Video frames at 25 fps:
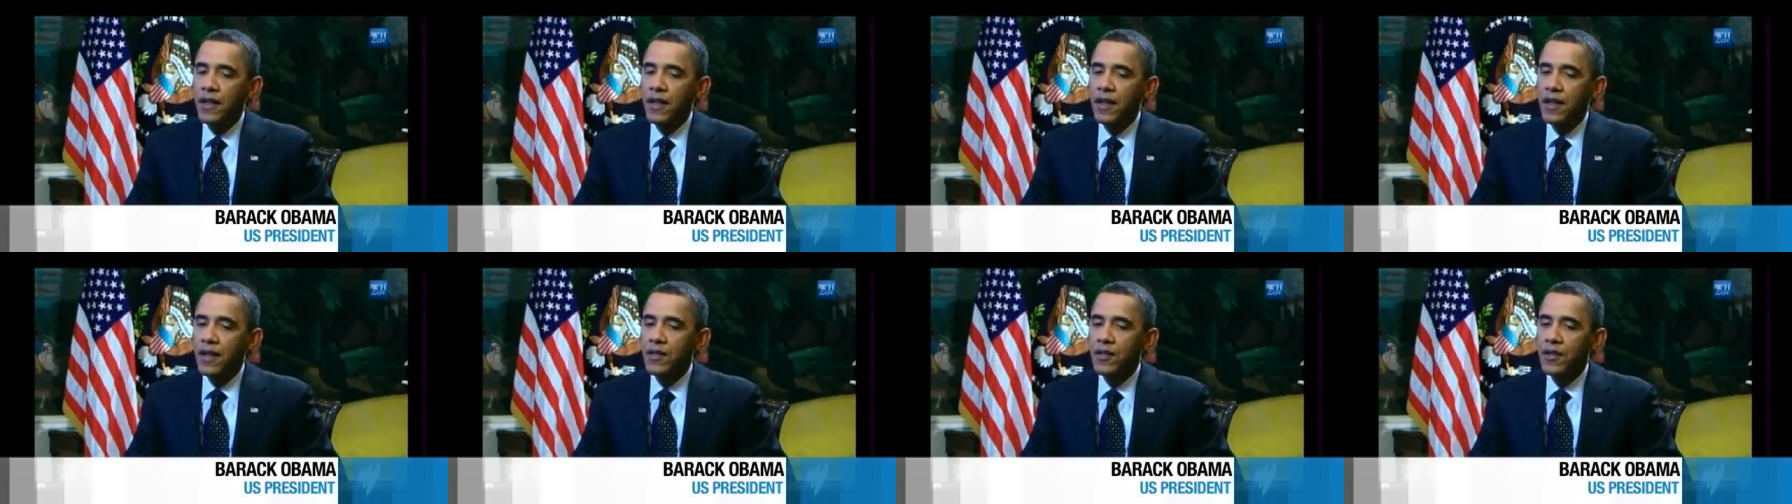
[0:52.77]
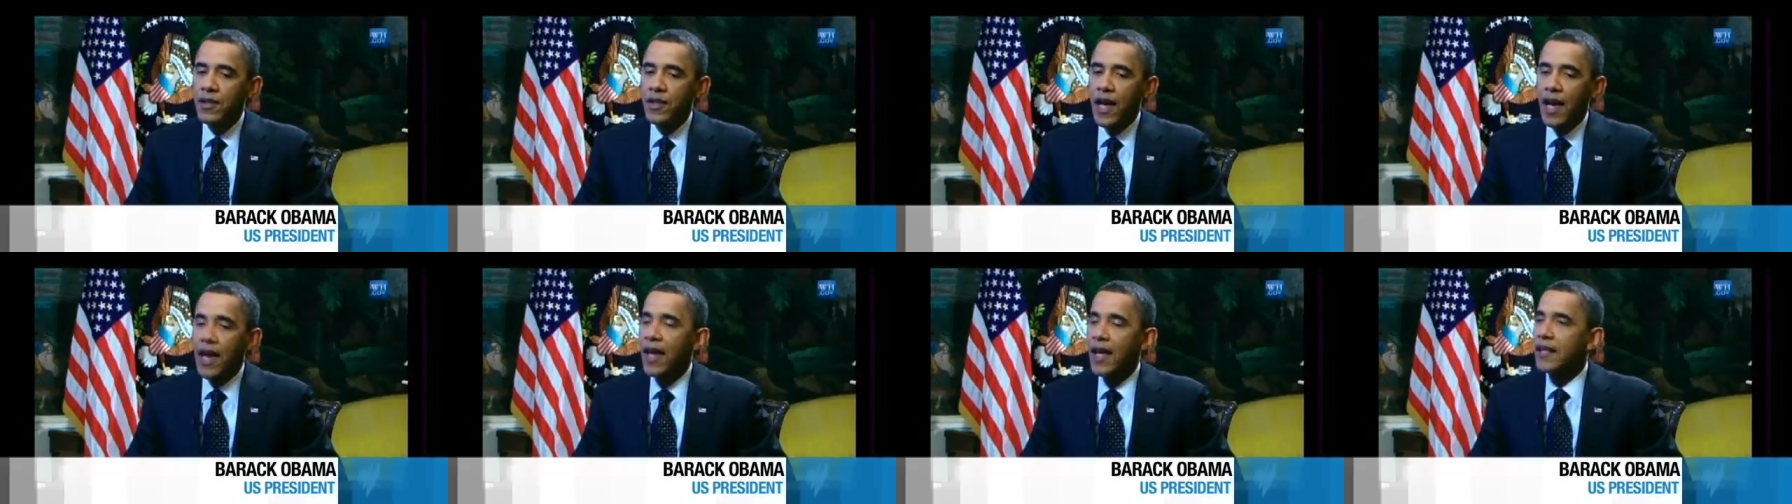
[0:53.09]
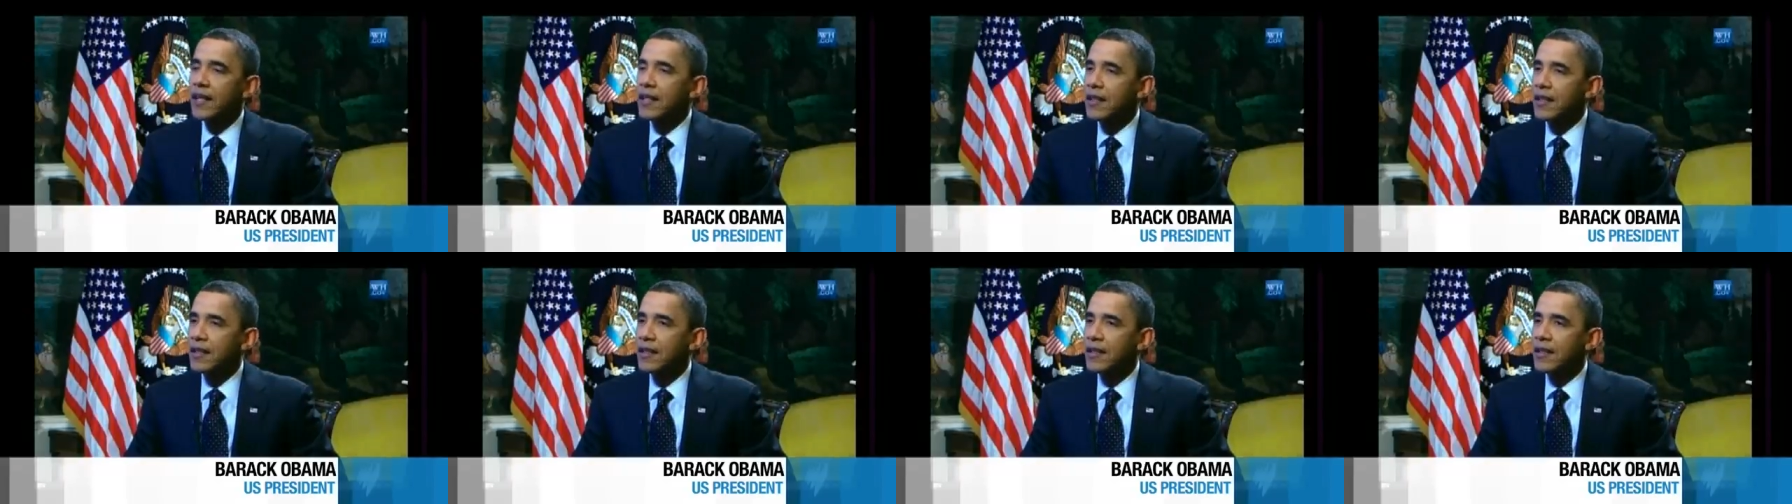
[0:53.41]
is
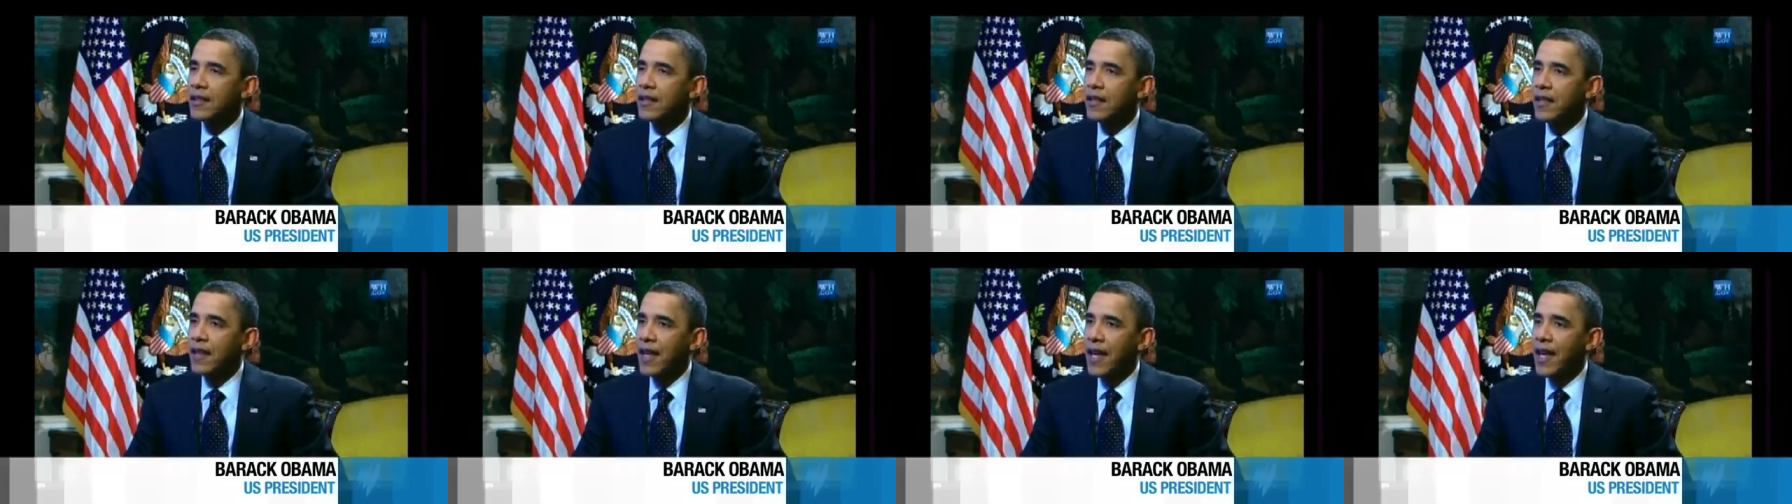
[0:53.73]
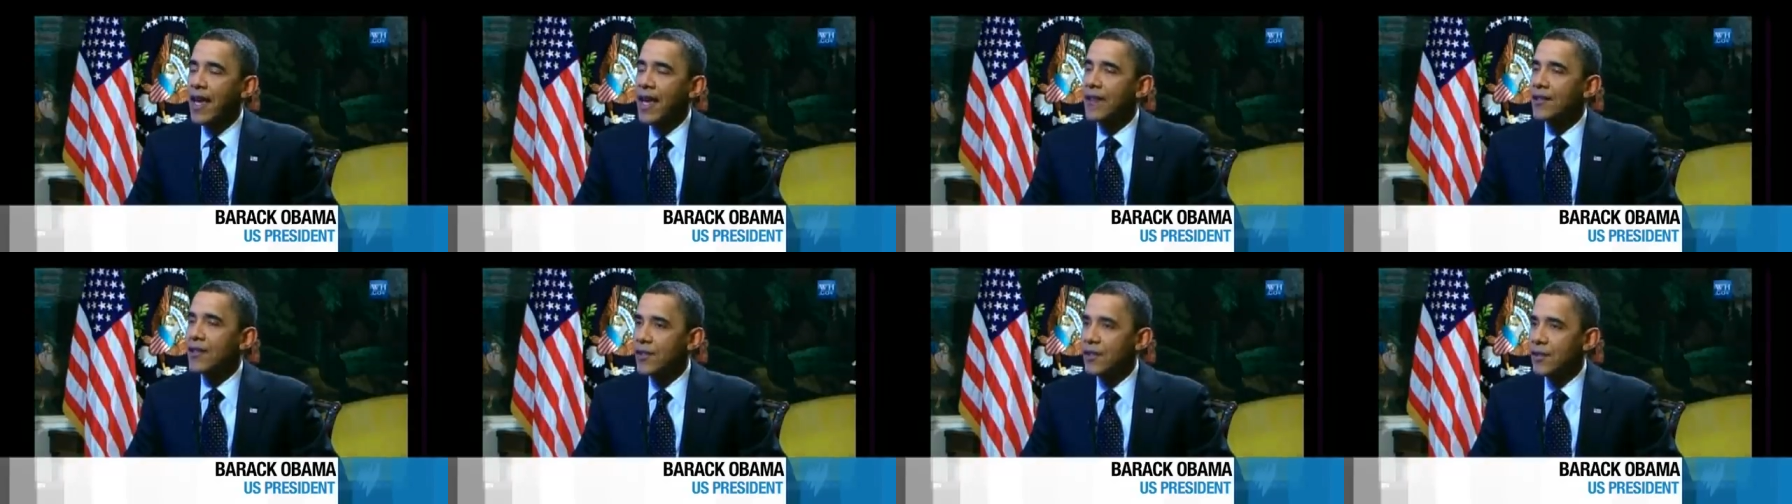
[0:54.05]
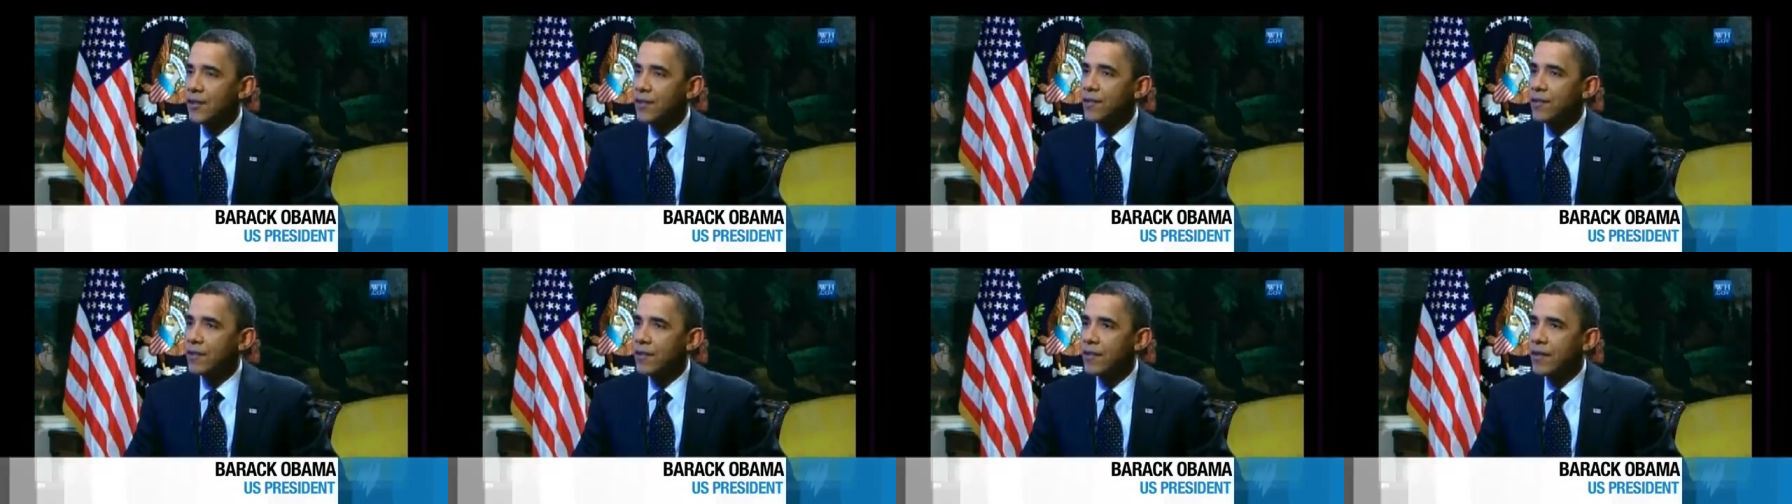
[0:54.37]
not the
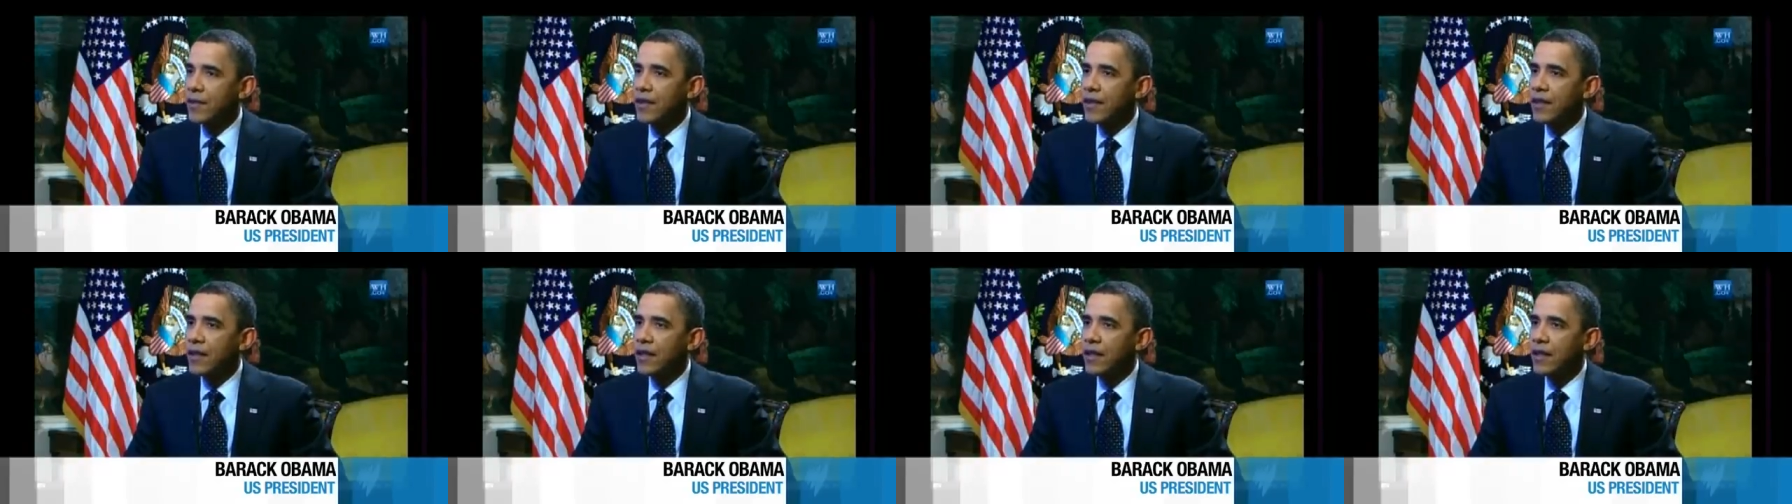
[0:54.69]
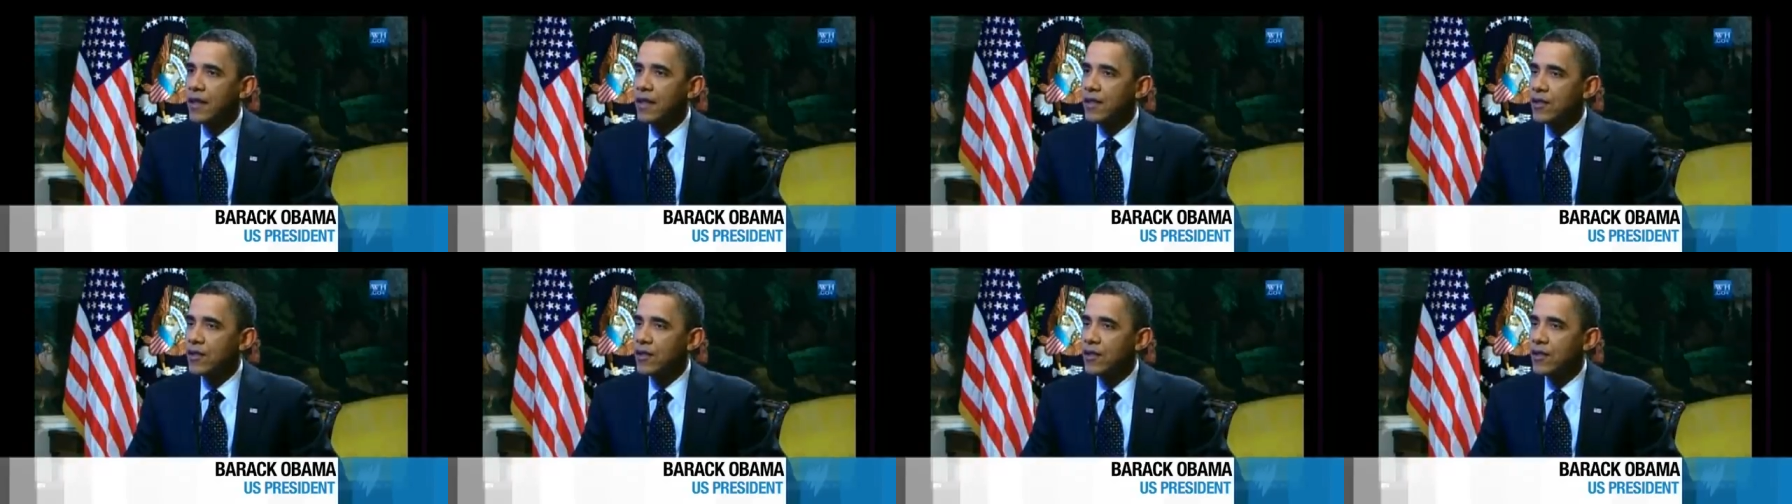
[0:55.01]
answer uh,